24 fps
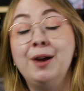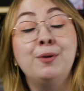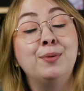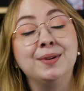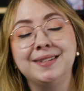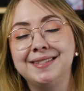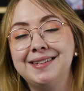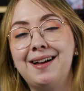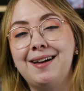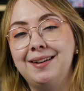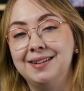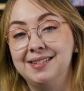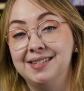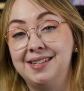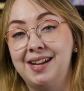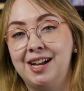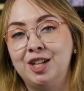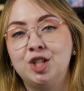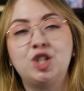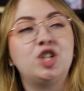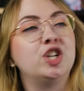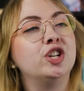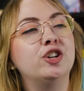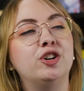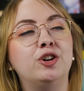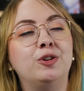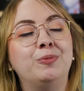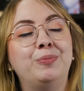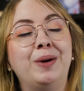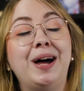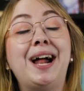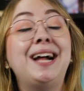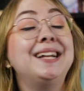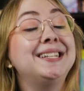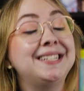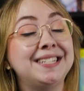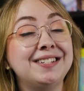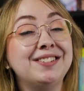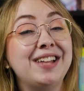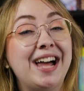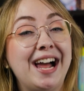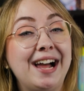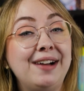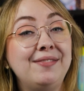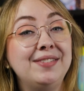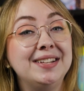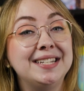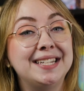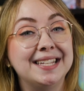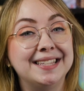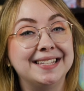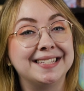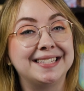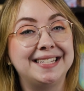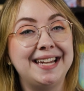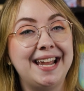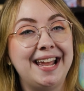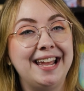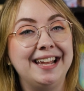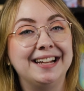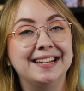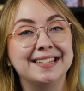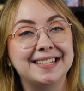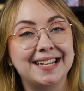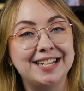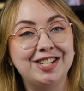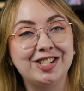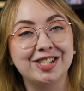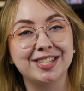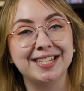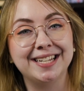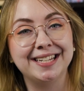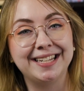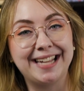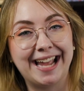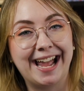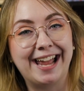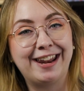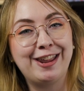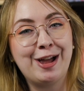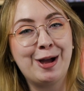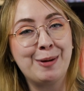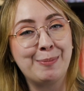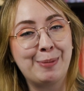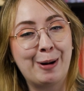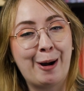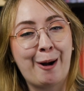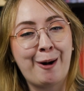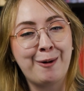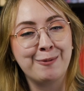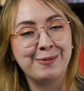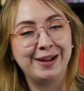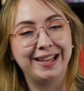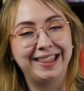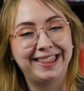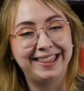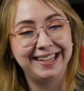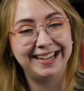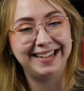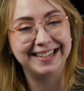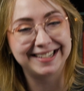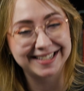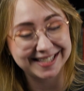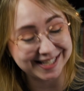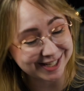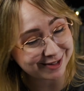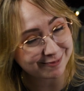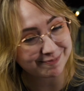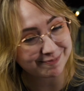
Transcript: It was not intentional, but I still have it to this day because I just like cannot part with it.